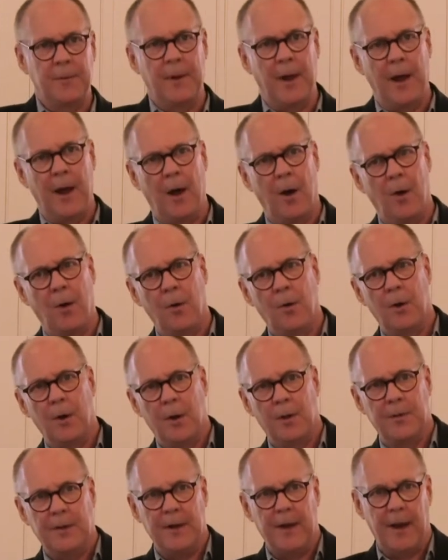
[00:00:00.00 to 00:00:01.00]
Now
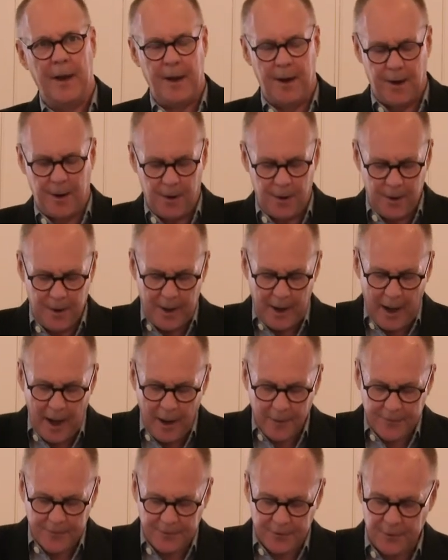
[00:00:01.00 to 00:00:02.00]
the air
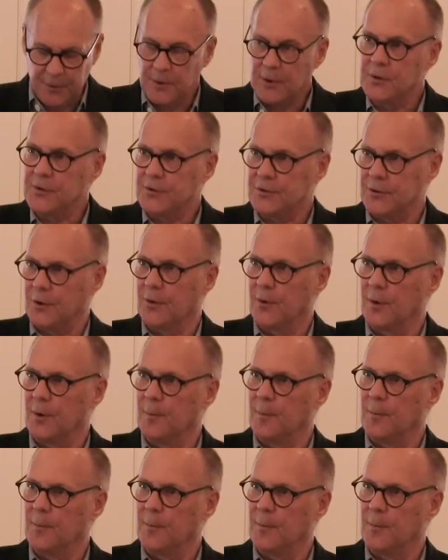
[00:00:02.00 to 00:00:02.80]
after stone